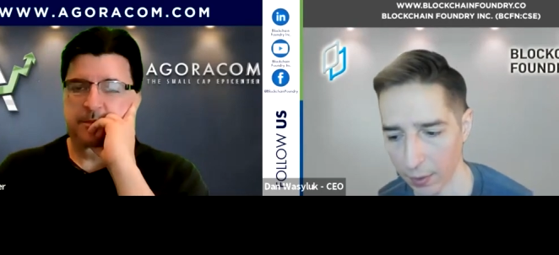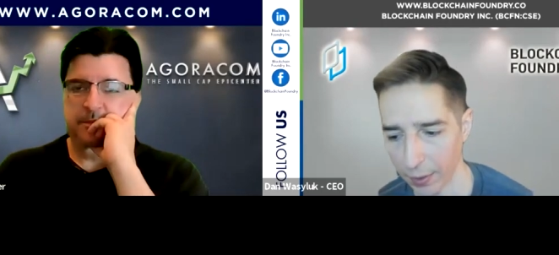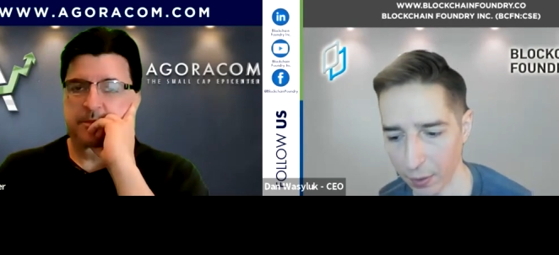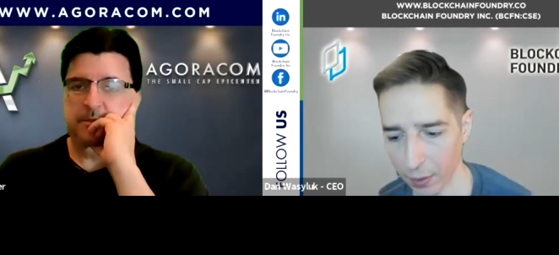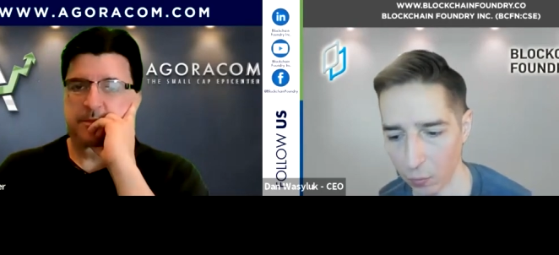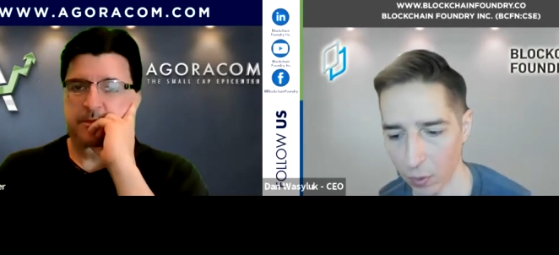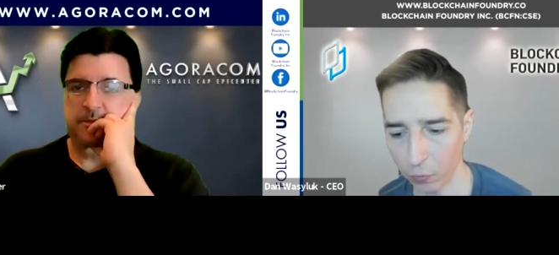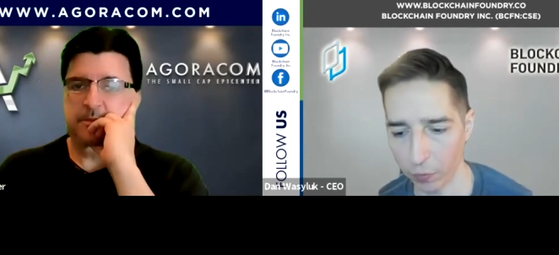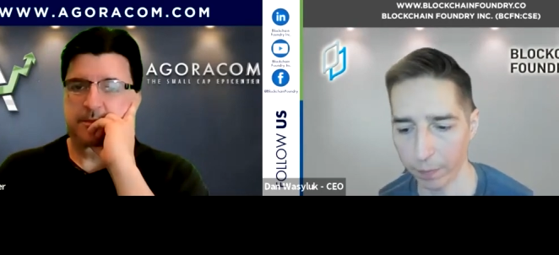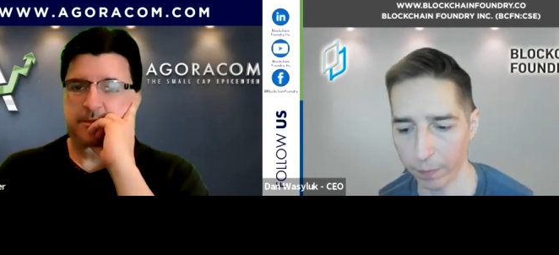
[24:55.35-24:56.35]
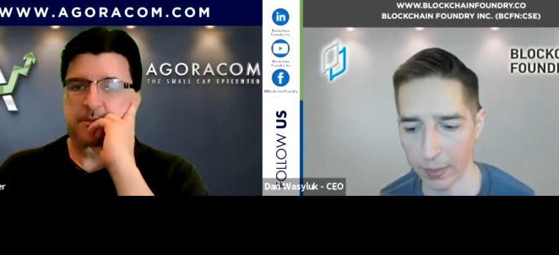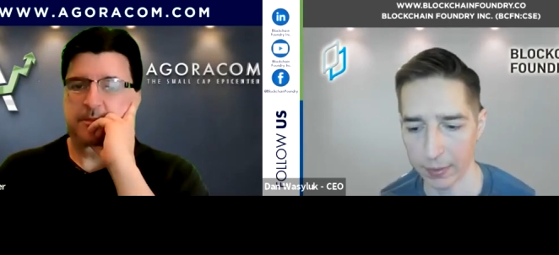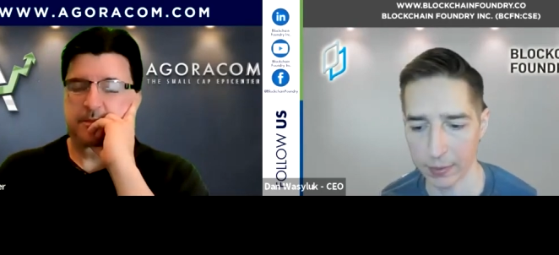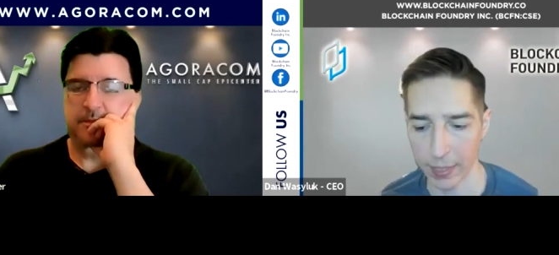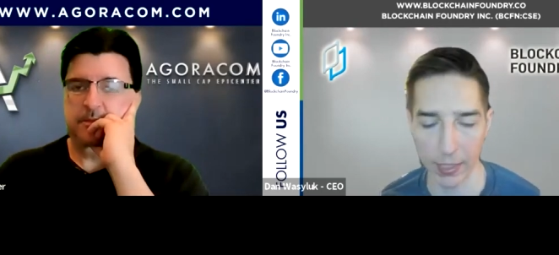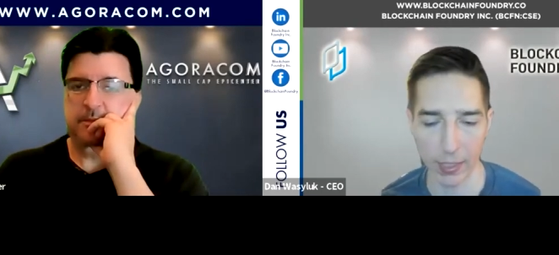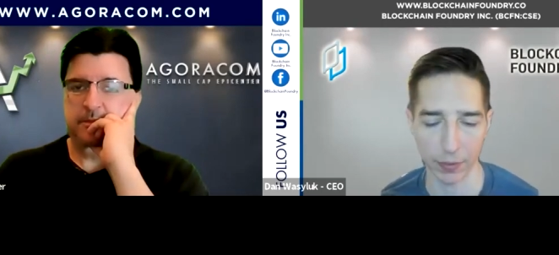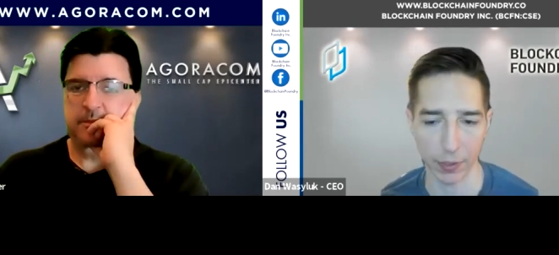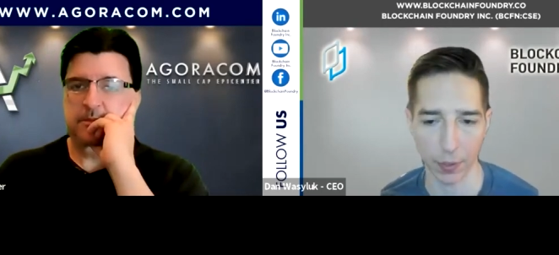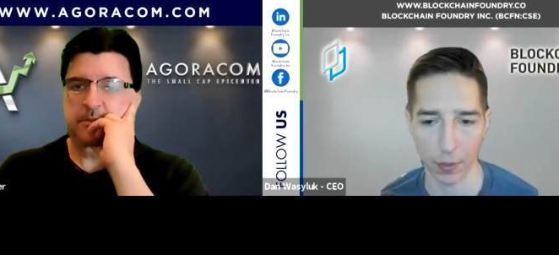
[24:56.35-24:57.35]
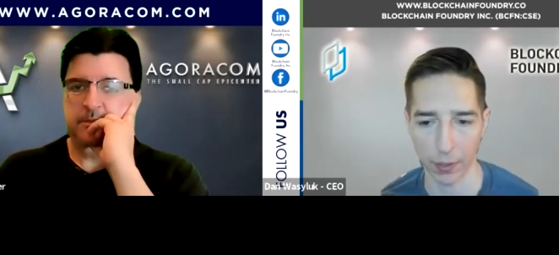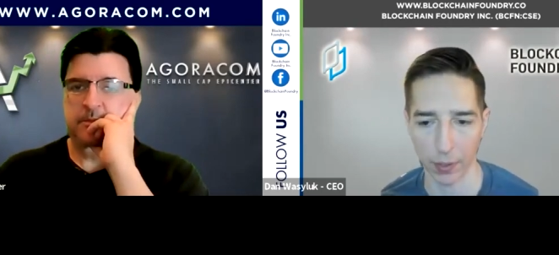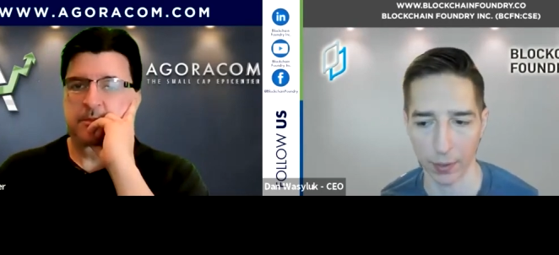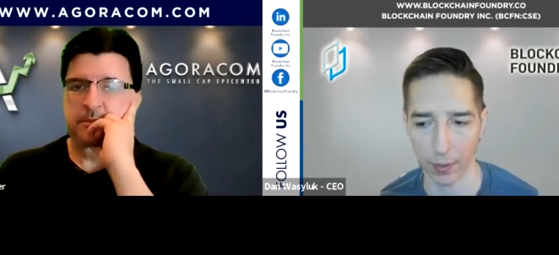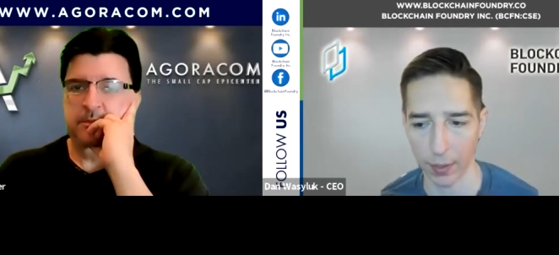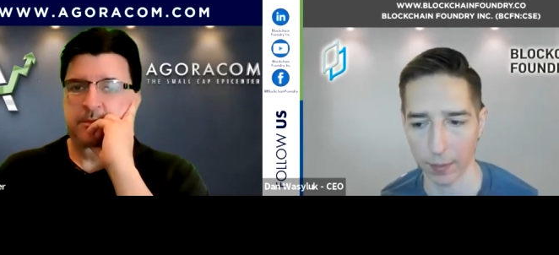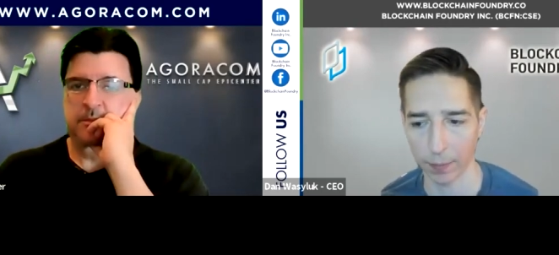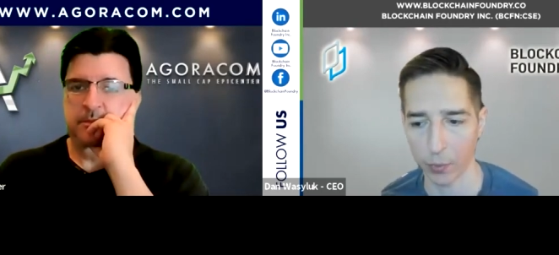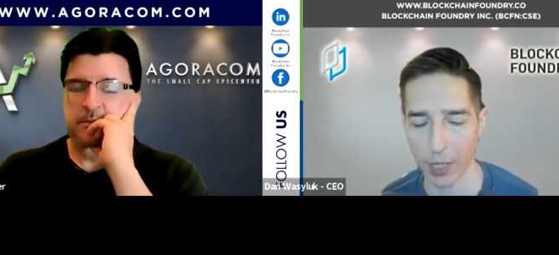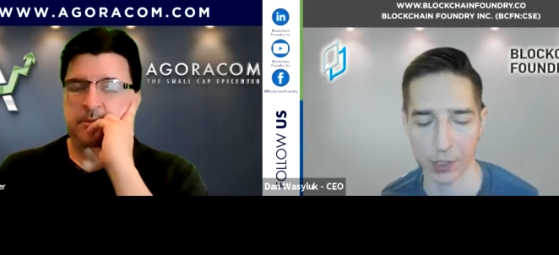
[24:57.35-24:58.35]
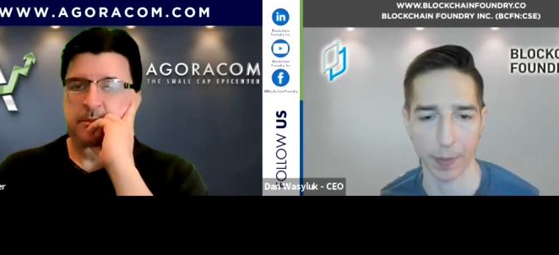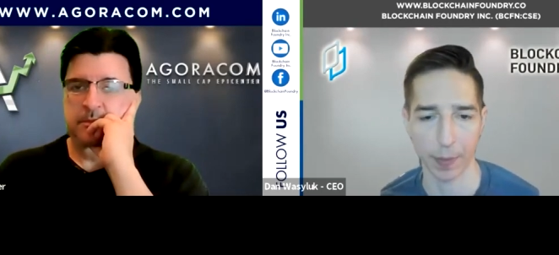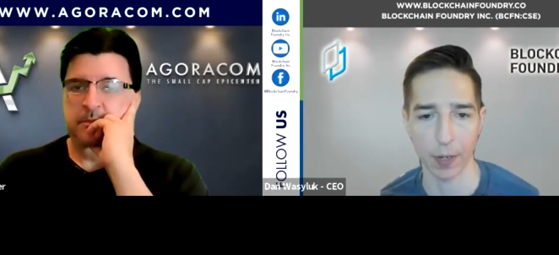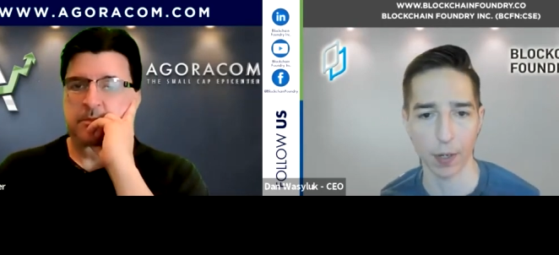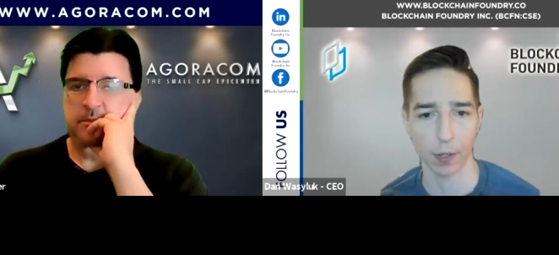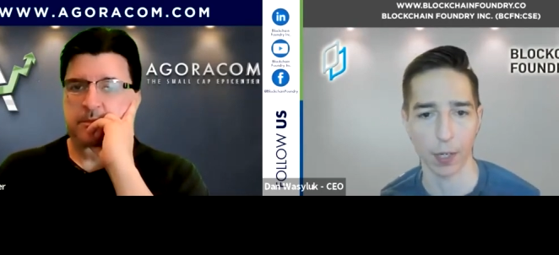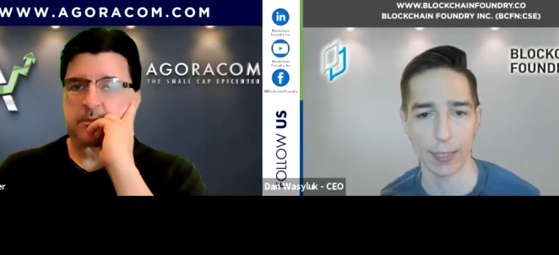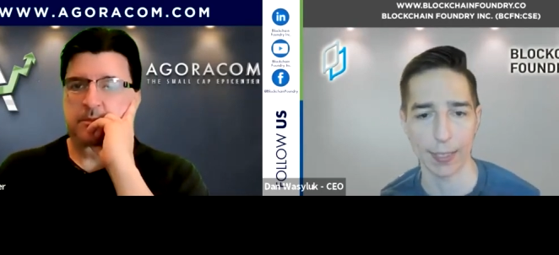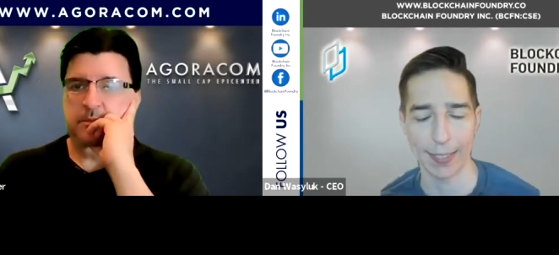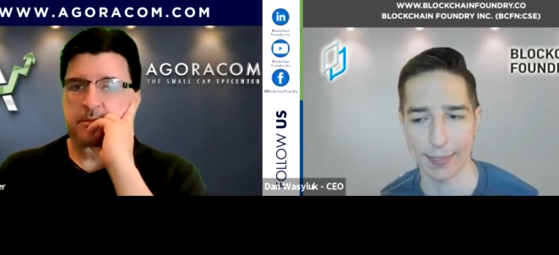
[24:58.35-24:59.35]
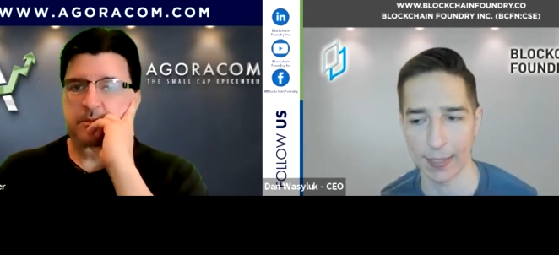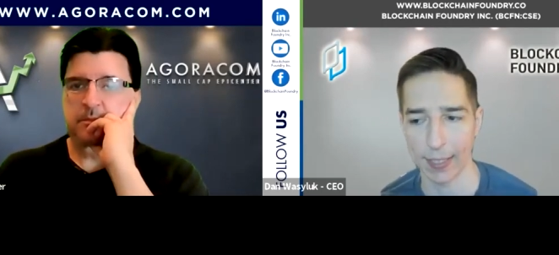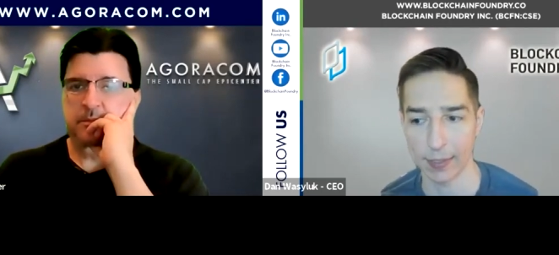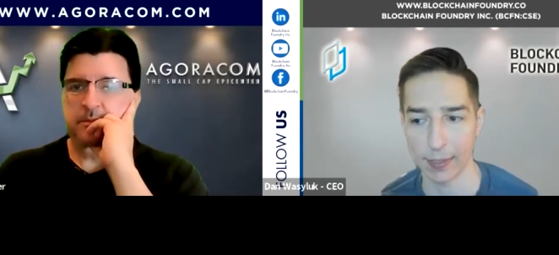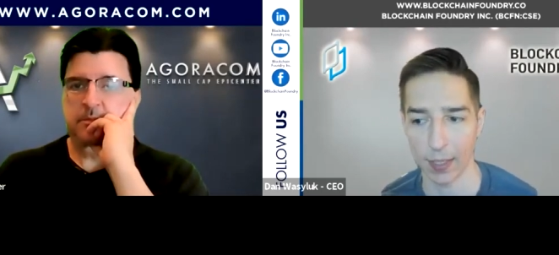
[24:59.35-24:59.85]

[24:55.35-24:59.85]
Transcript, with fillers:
Speaker 1: you know what we've been tentatively calling uh, project peregrine it's it's